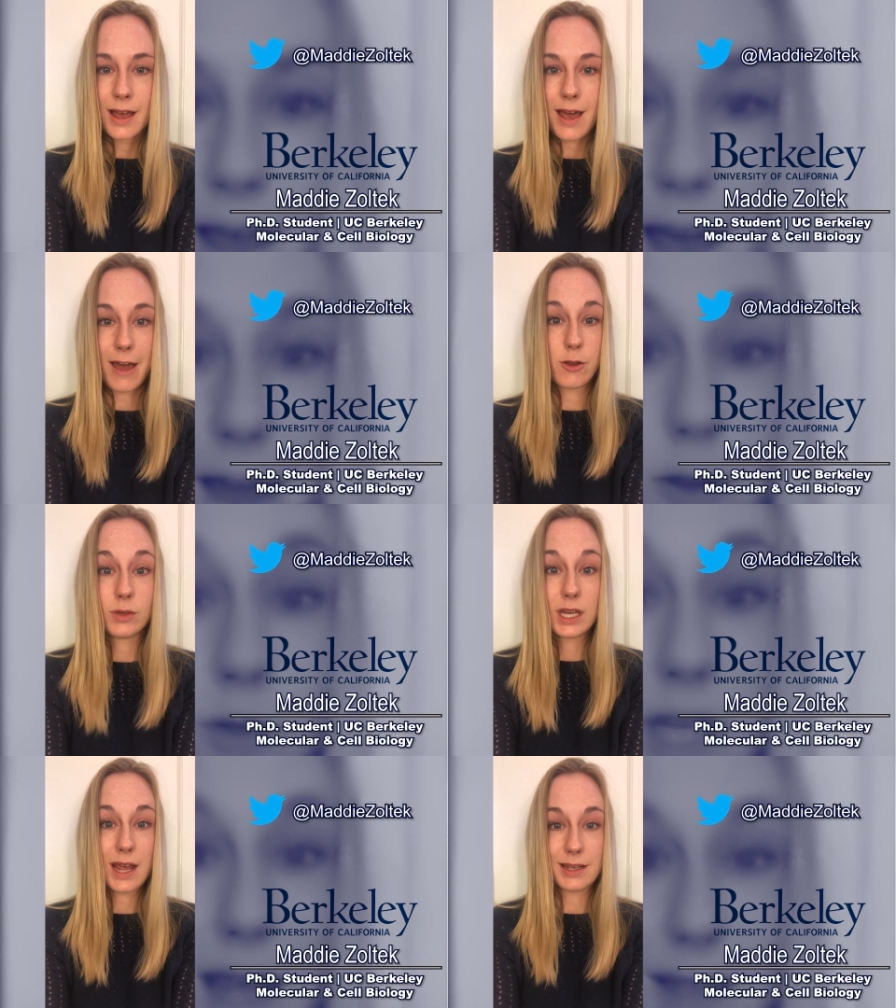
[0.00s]
and who
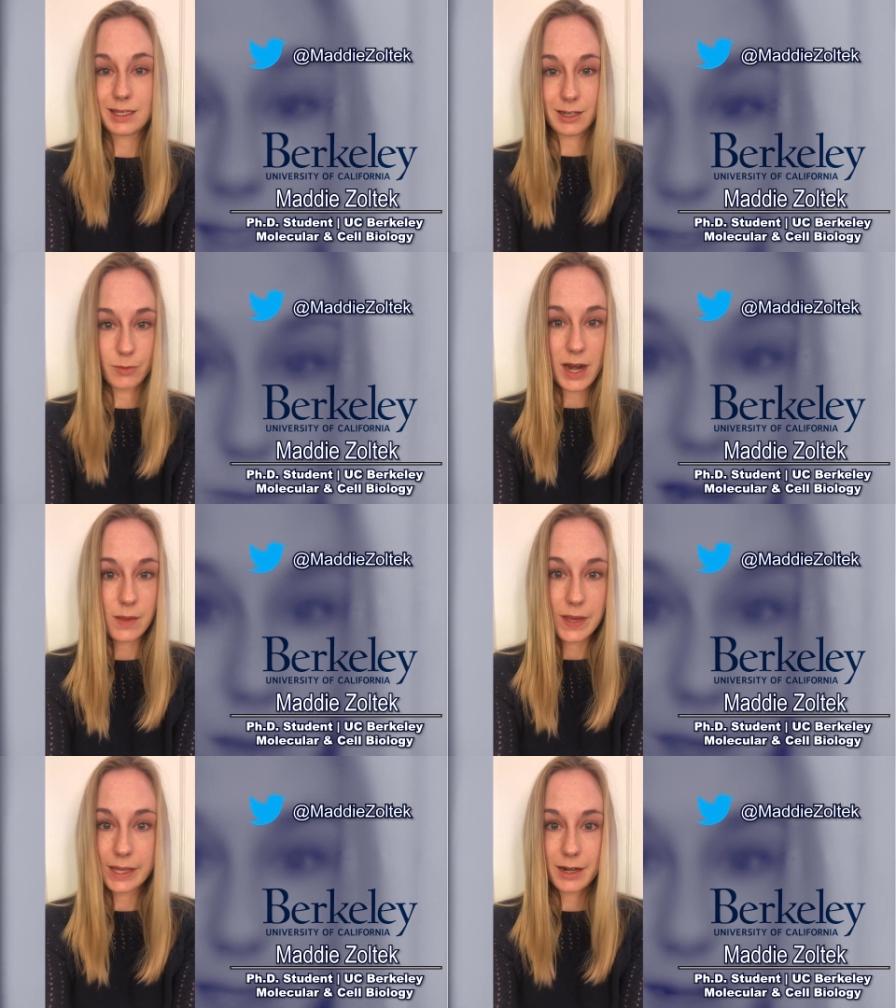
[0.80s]
today is still writing
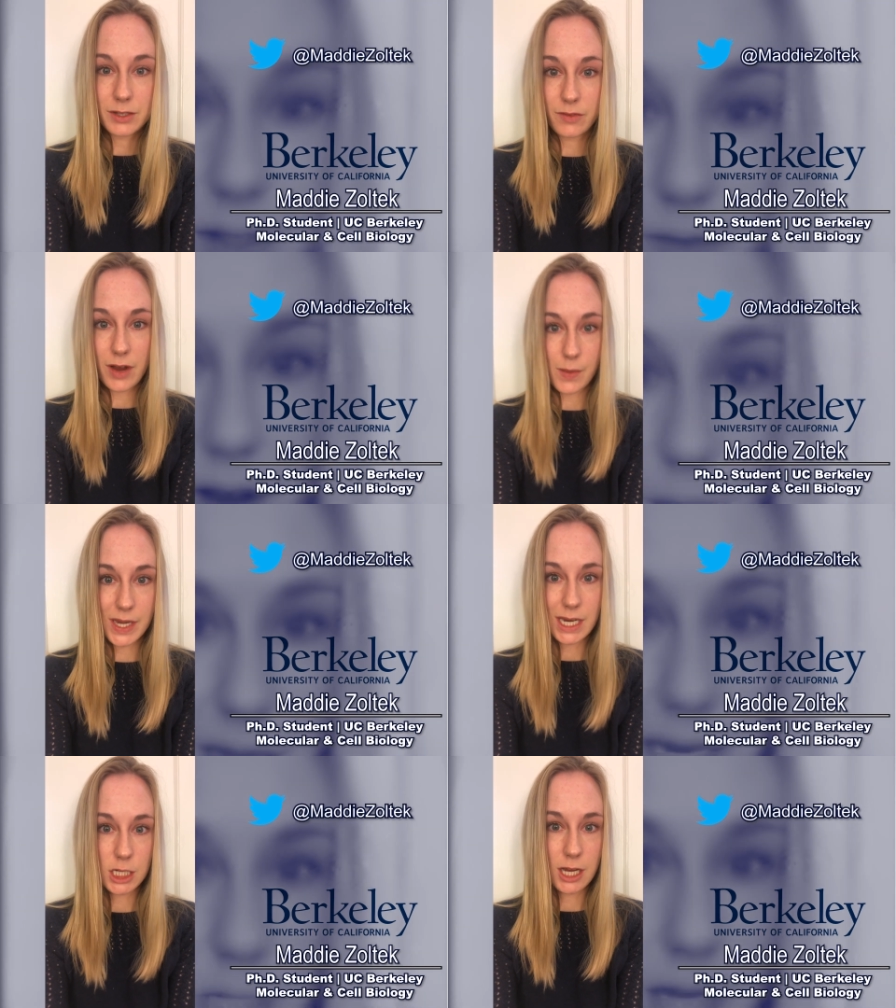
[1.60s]
me letters of
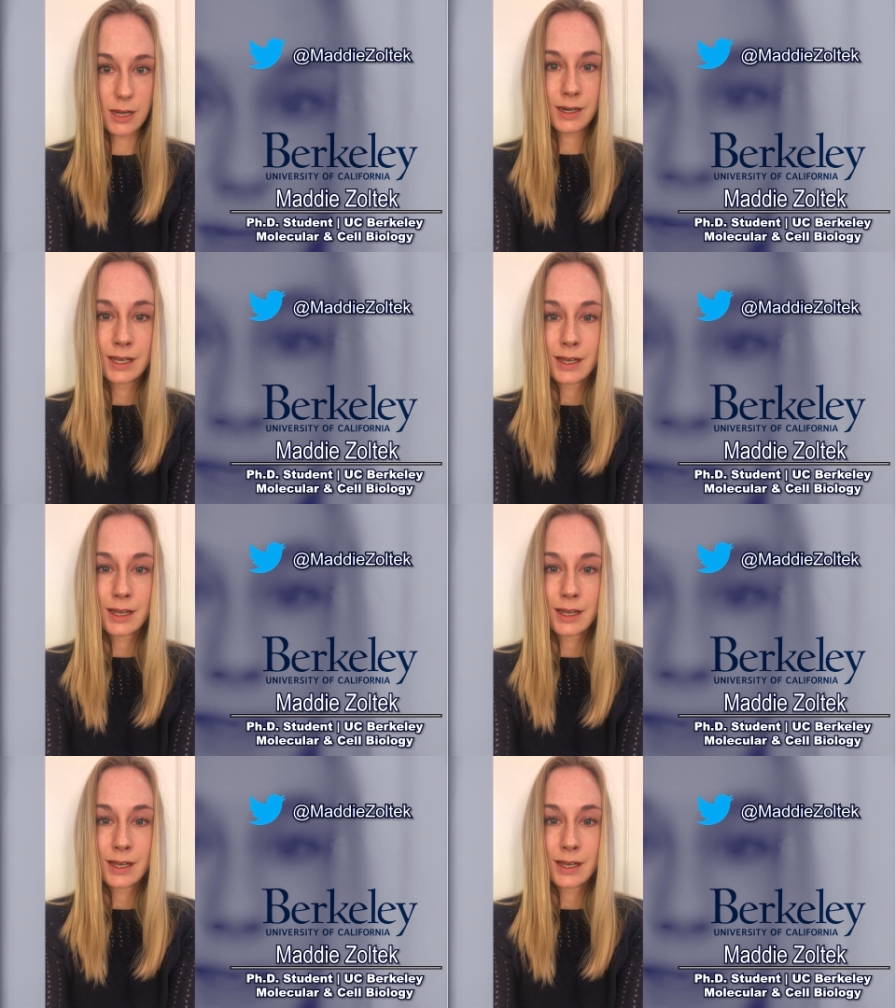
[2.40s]
recommendation.